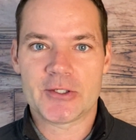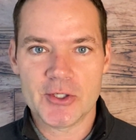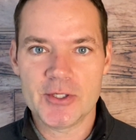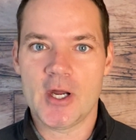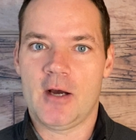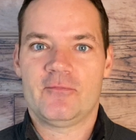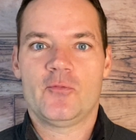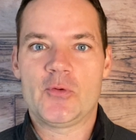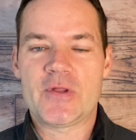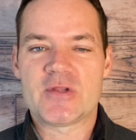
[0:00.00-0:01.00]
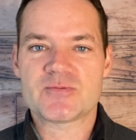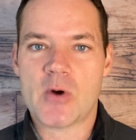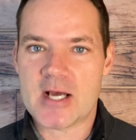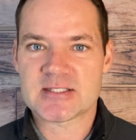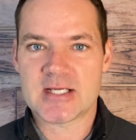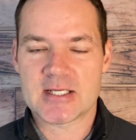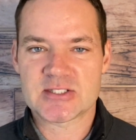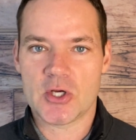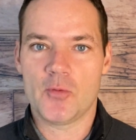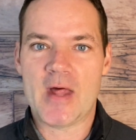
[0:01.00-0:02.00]
Good enough within this process.
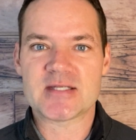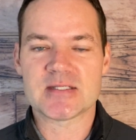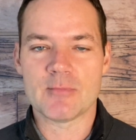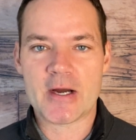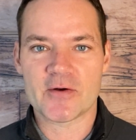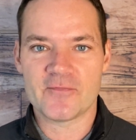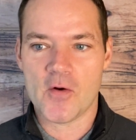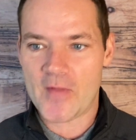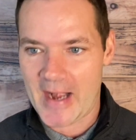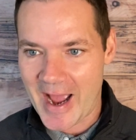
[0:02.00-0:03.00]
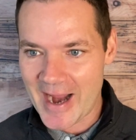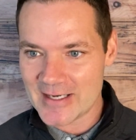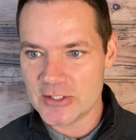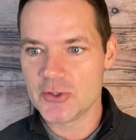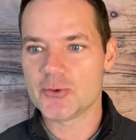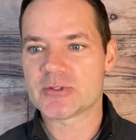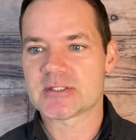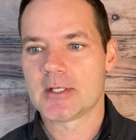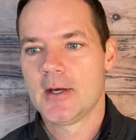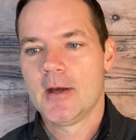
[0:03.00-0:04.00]
So that's the microphone that I use